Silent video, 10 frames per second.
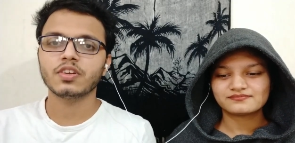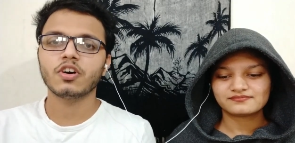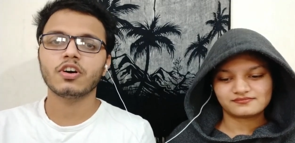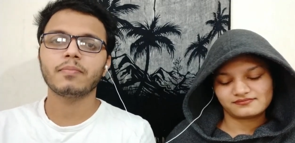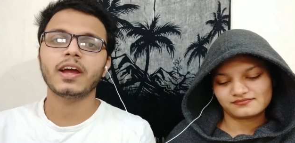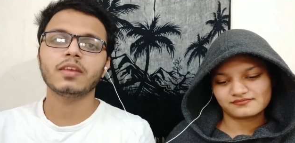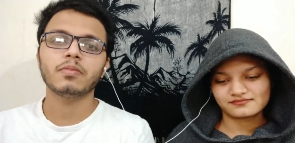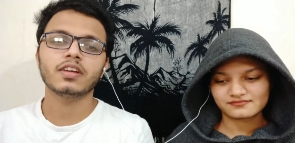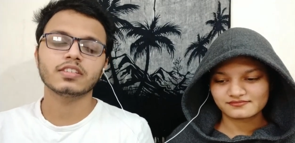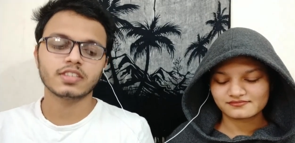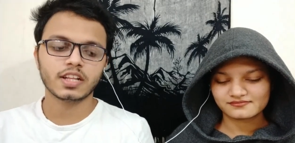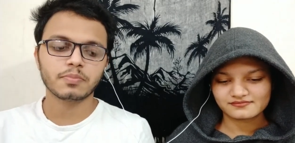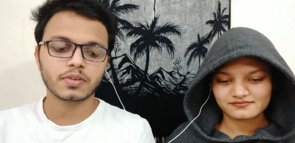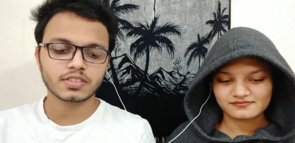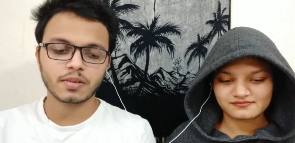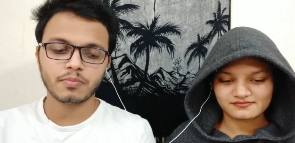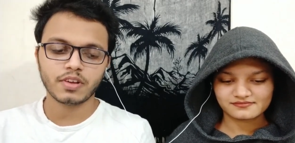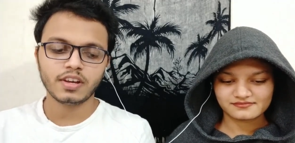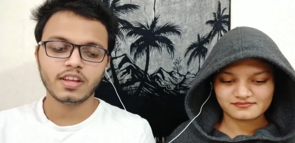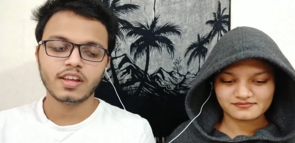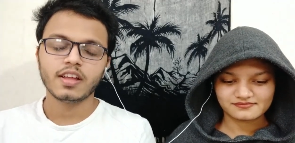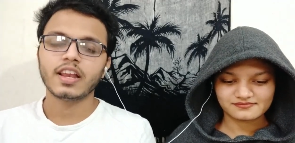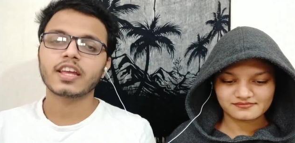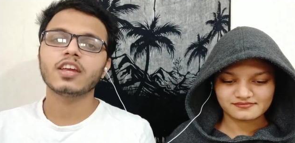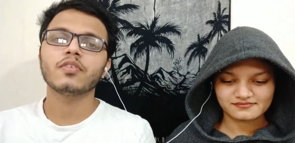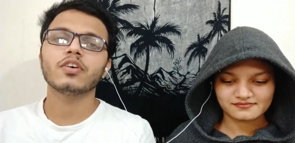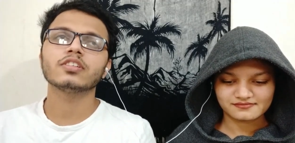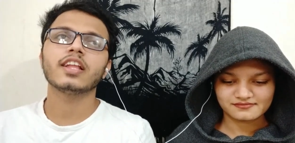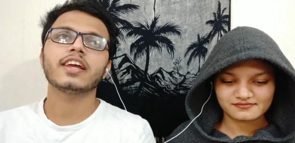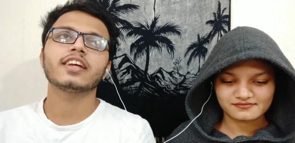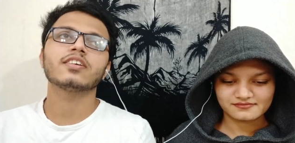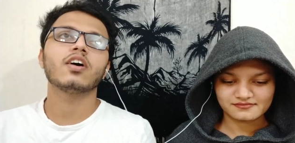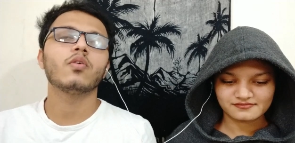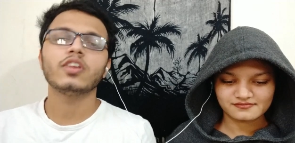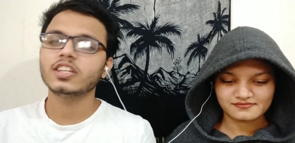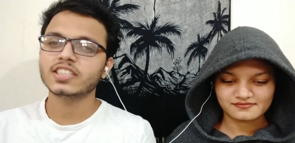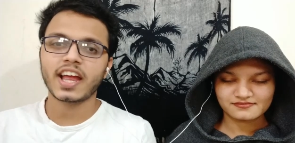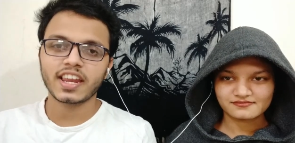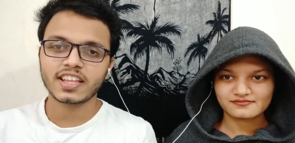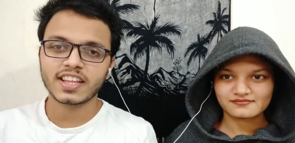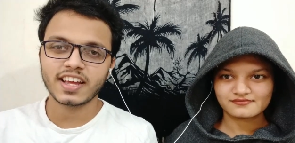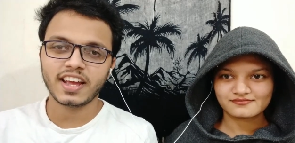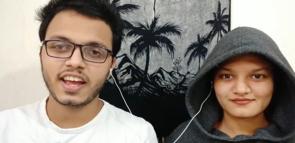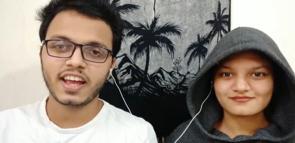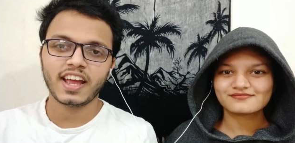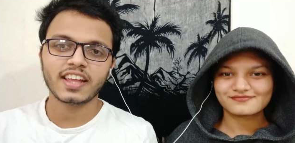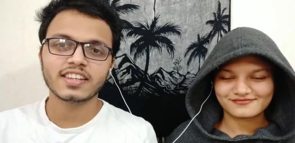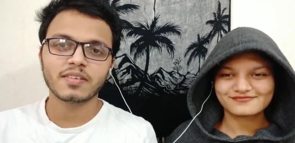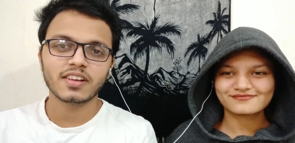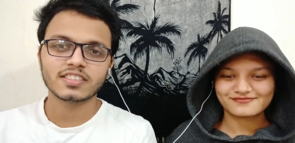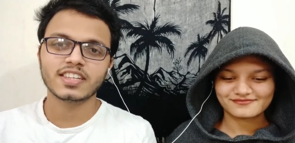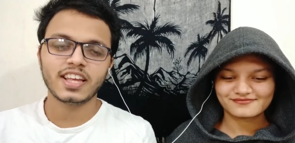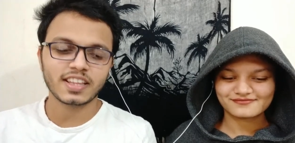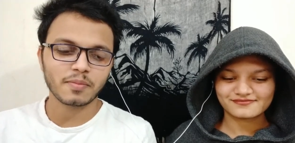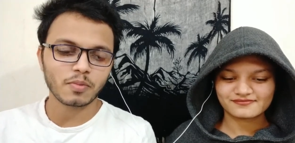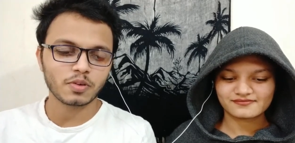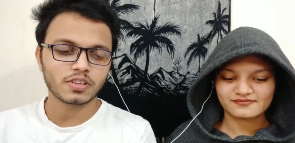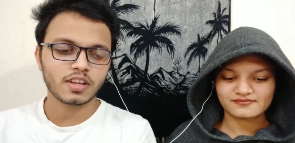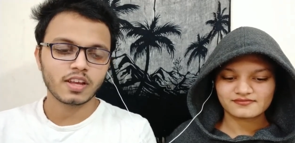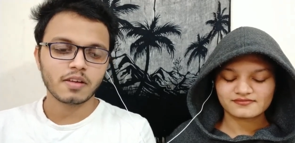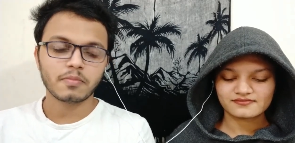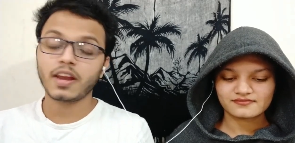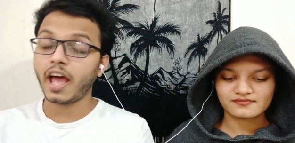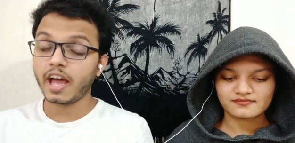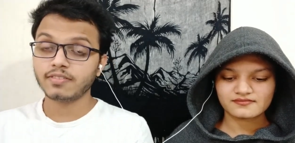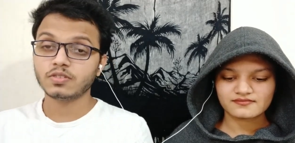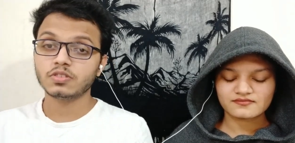Speaker 1: or might be his helper, someone. Like he was like only standing there and seeing them both. But I have to